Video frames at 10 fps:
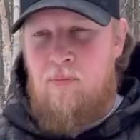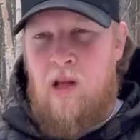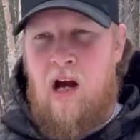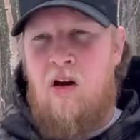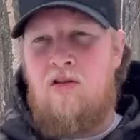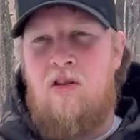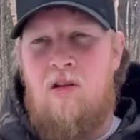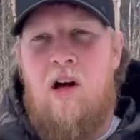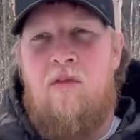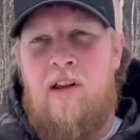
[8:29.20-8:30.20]
I also
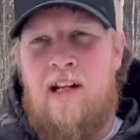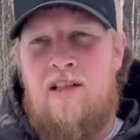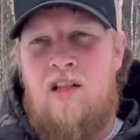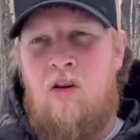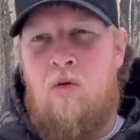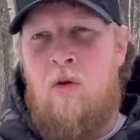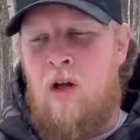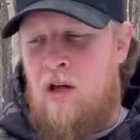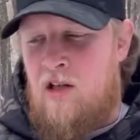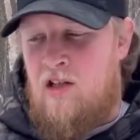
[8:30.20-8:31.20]
love that it's so
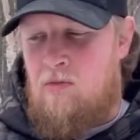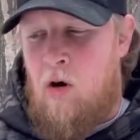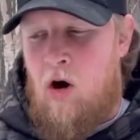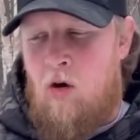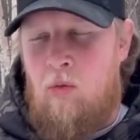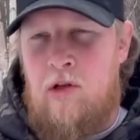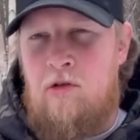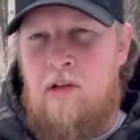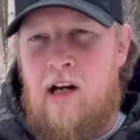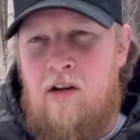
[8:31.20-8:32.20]
small when you
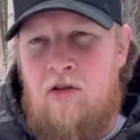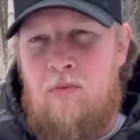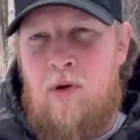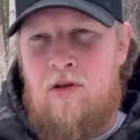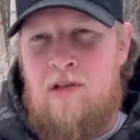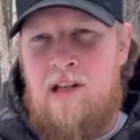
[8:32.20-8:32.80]
carry it on your person.